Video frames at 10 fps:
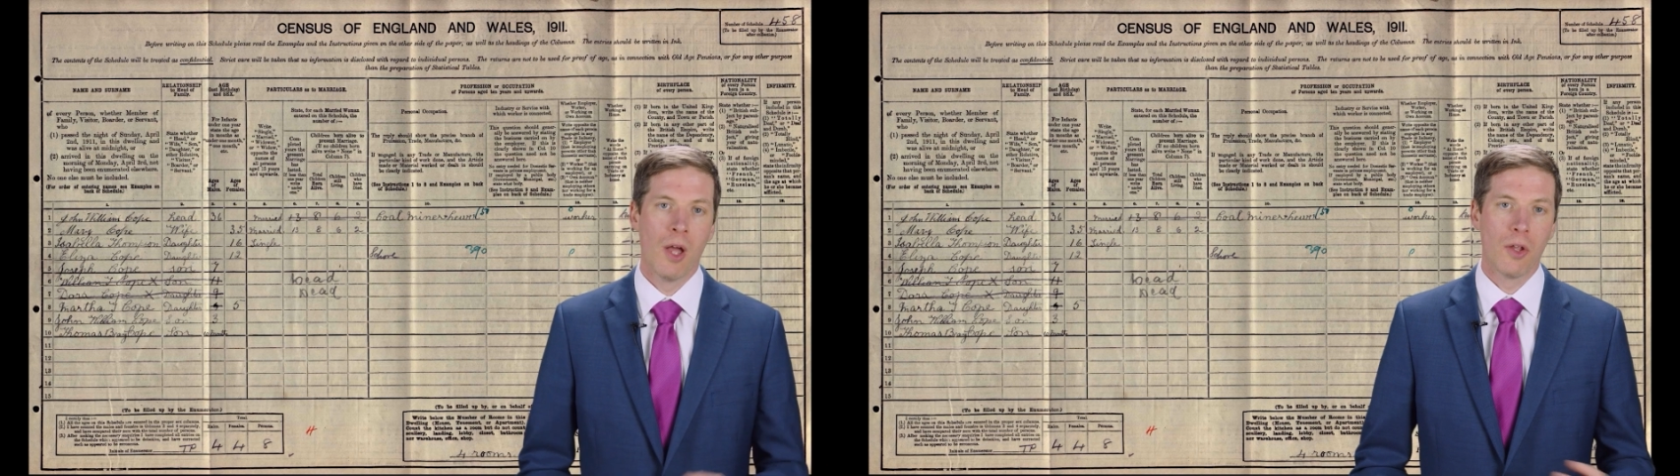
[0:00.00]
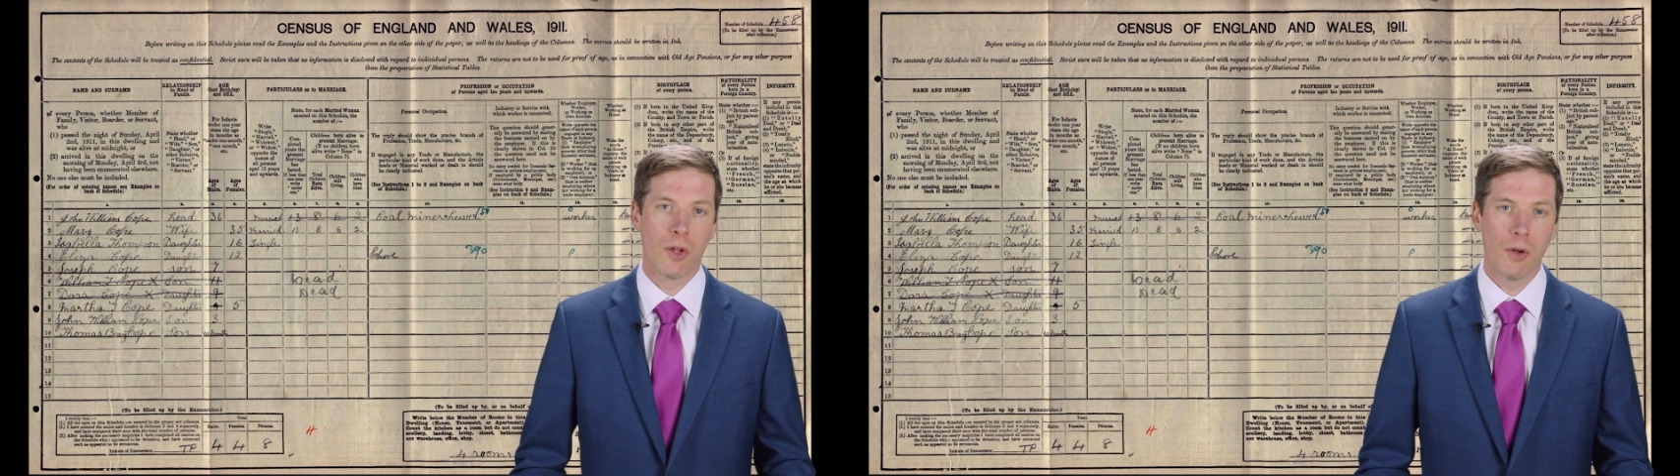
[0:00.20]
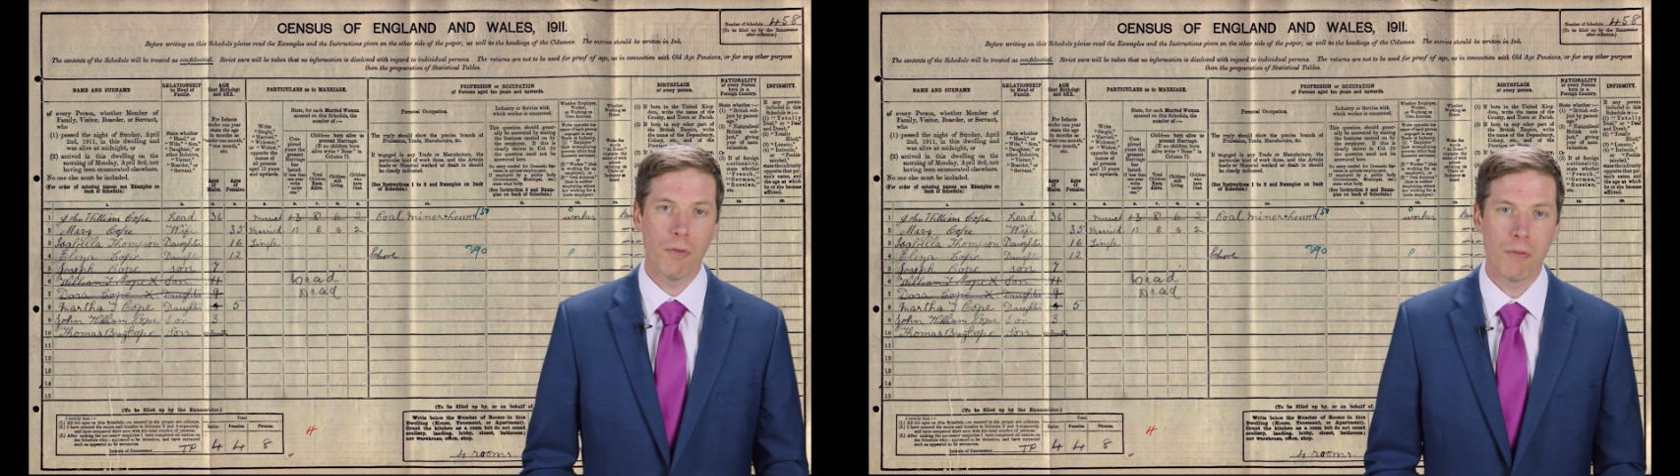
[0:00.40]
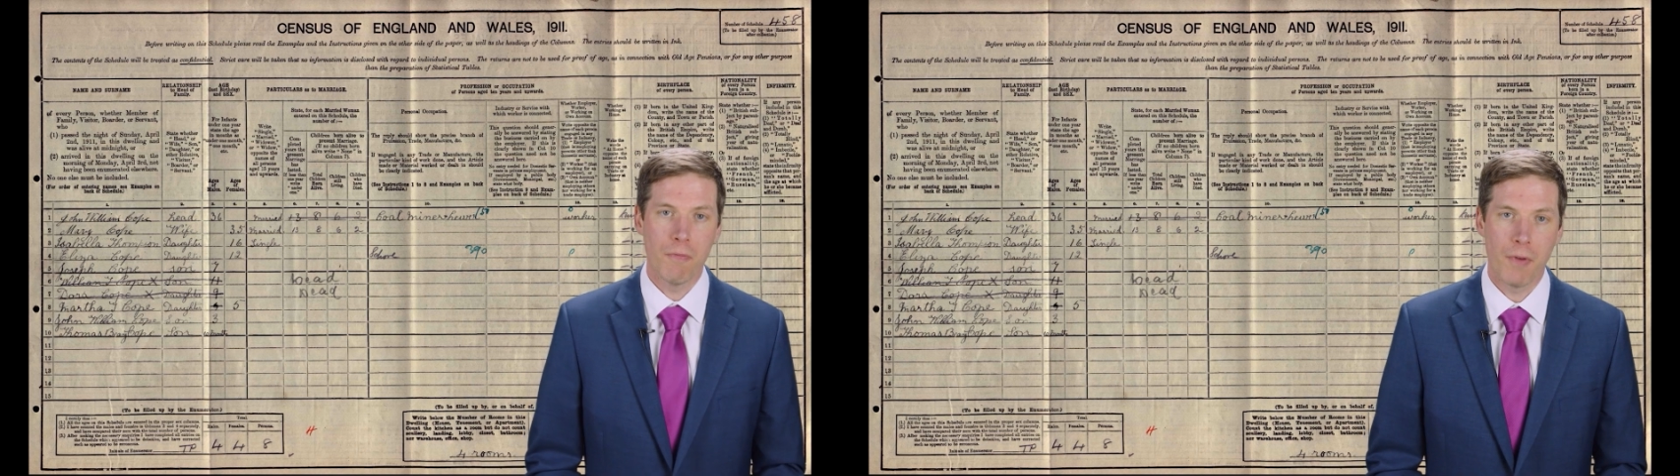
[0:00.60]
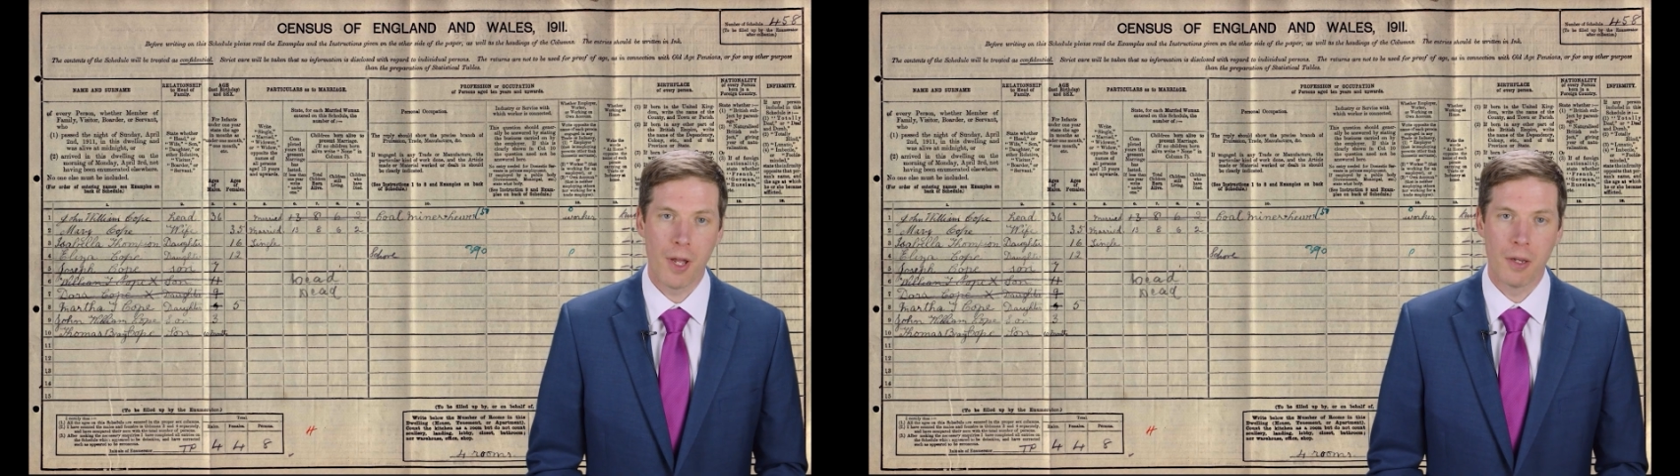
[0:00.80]
you can often
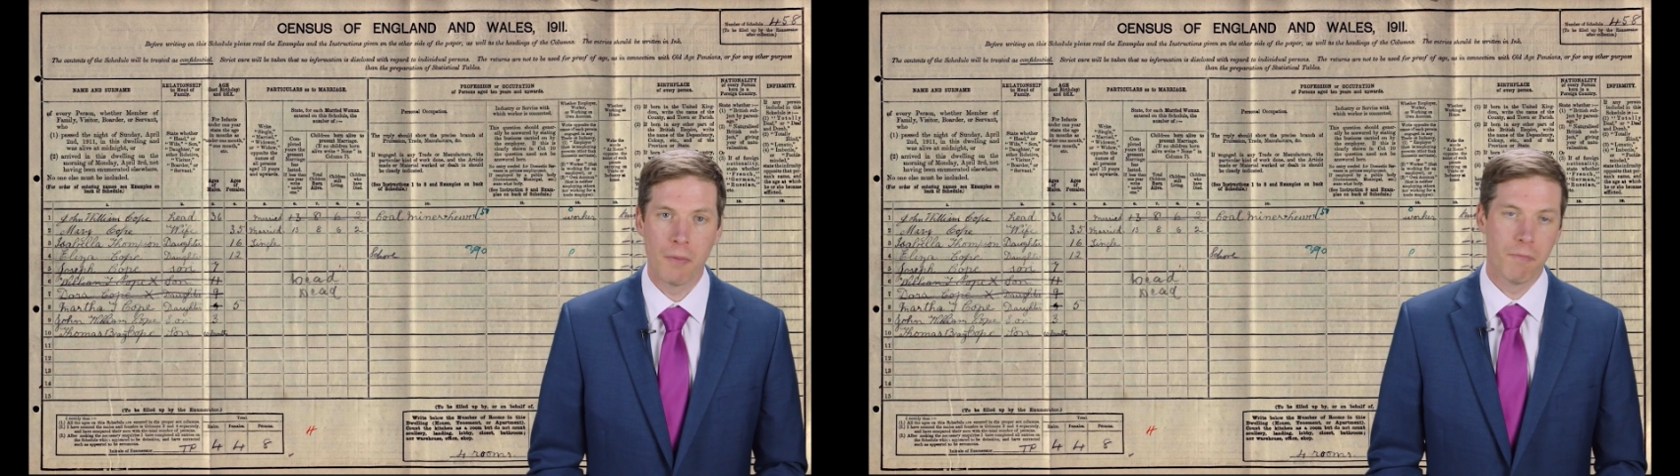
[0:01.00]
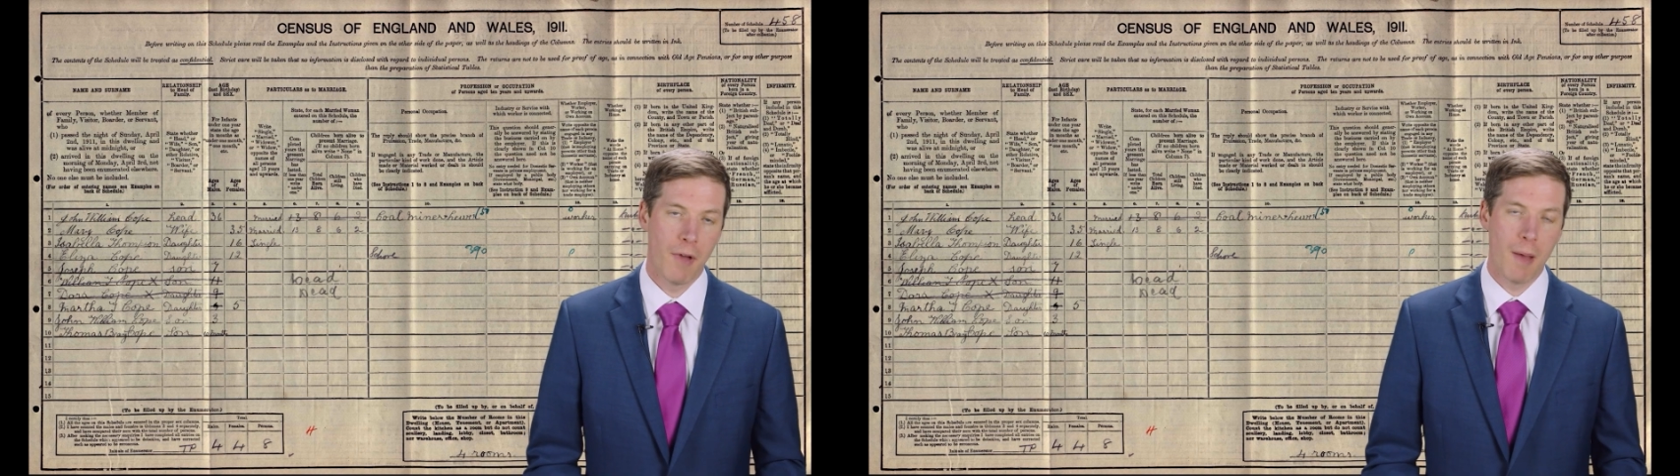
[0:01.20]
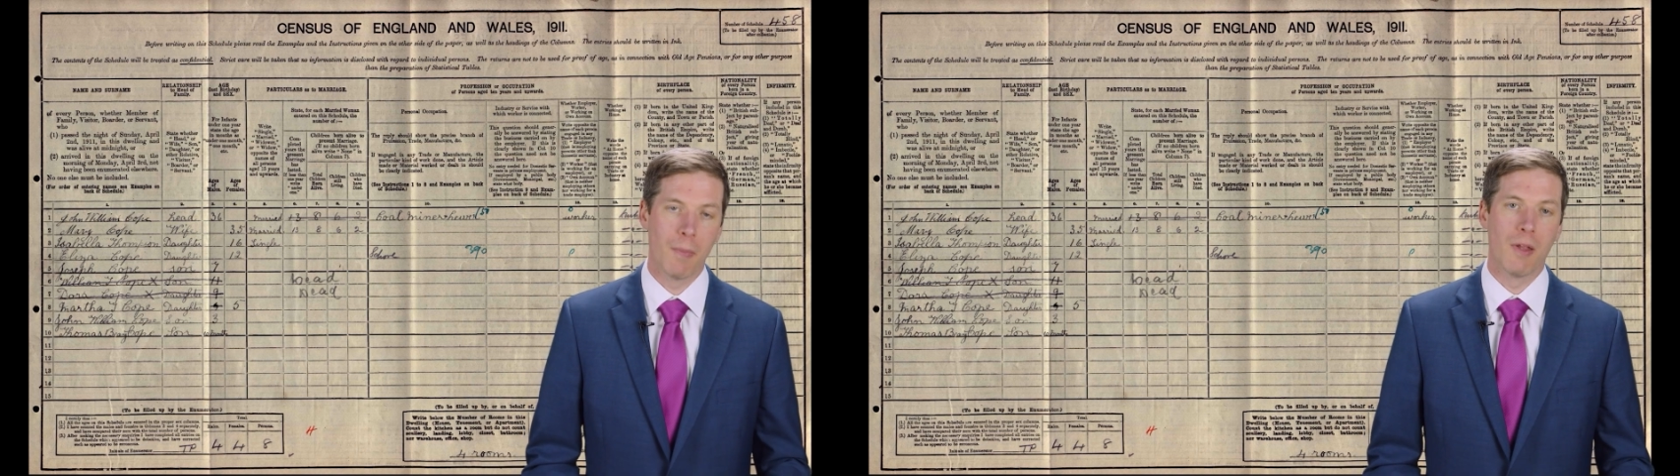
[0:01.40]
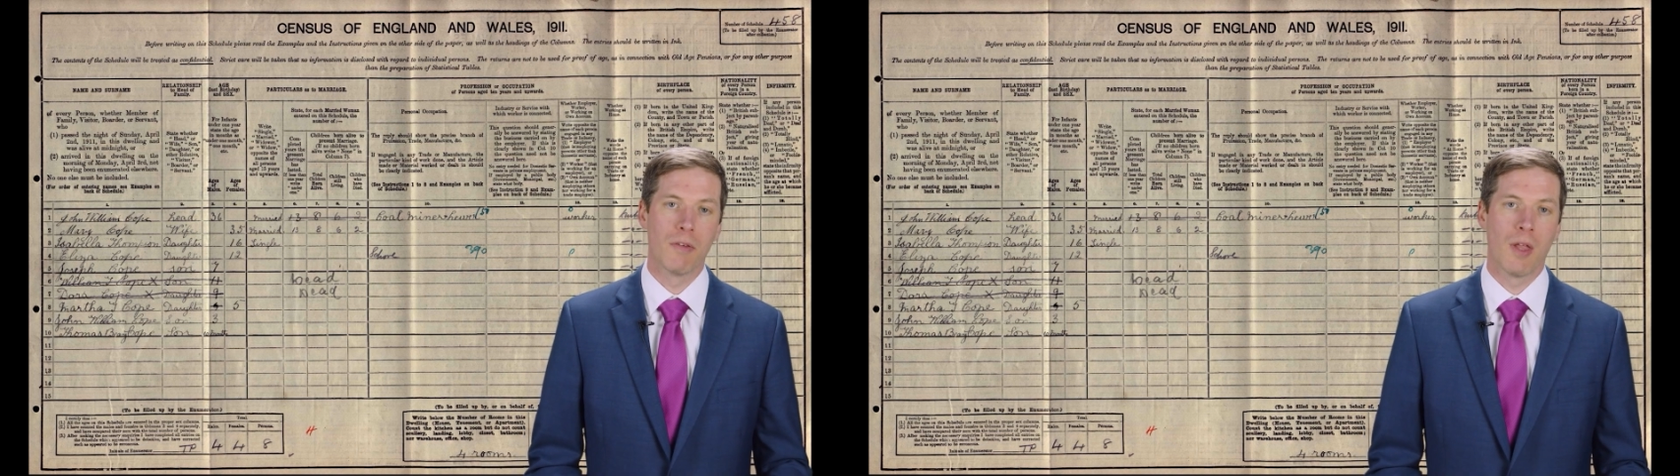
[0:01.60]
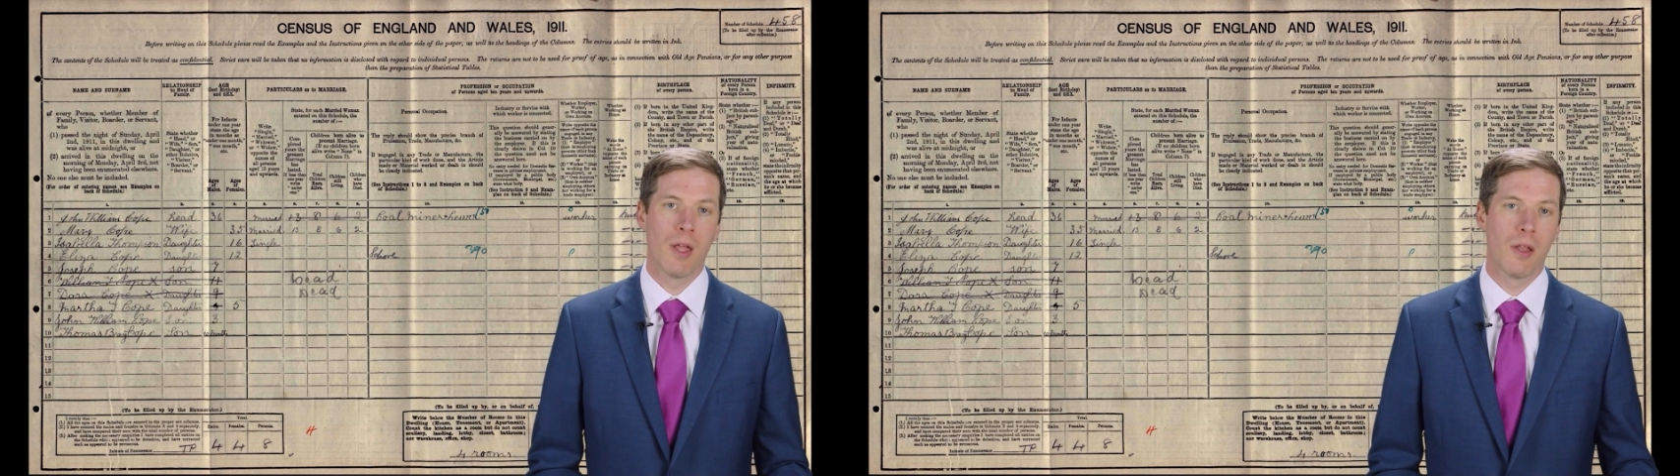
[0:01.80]
find families